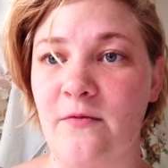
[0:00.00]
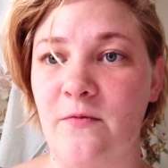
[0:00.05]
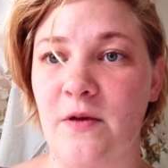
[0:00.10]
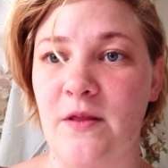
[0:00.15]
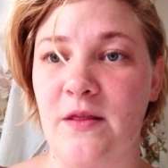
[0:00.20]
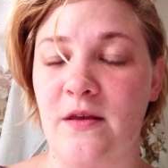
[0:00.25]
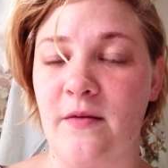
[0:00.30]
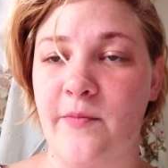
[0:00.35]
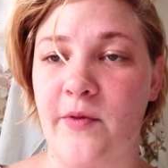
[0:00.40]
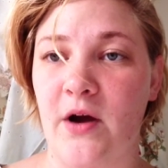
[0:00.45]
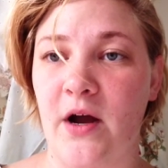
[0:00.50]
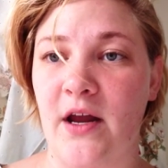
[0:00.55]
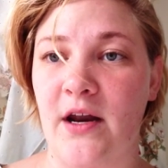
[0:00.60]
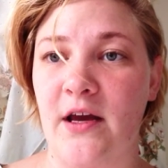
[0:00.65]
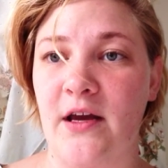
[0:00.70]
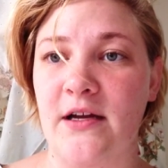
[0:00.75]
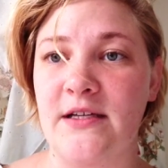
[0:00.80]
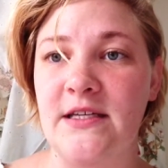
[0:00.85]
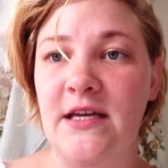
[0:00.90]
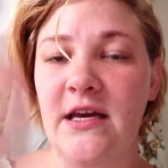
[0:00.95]
with the
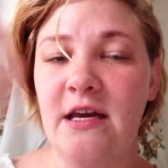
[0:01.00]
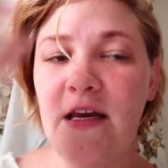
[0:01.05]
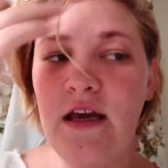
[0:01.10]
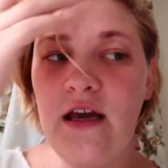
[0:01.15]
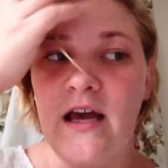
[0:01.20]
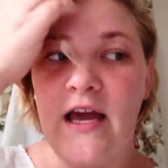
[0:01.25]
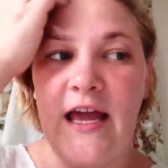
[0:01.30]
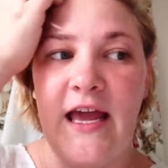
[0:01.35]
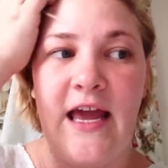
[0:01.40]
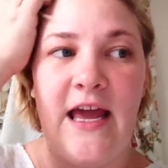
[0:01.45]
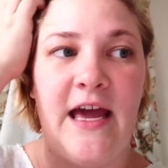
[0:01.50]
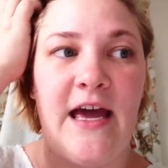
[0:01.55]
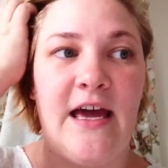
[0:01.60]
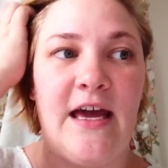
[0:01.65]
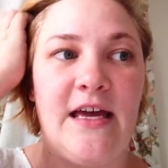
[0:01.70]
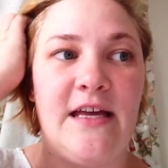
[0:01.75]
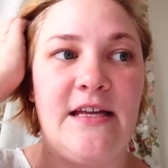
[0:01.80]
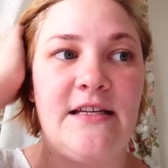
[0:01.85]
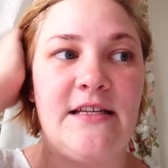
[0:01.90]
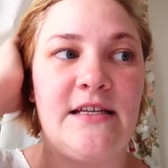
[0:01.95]
product,
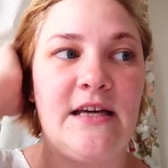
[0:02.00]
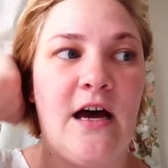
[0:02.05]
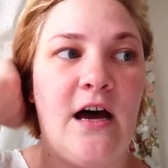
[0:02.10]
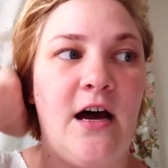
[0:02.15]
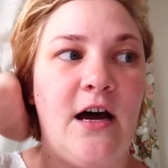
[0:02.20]
and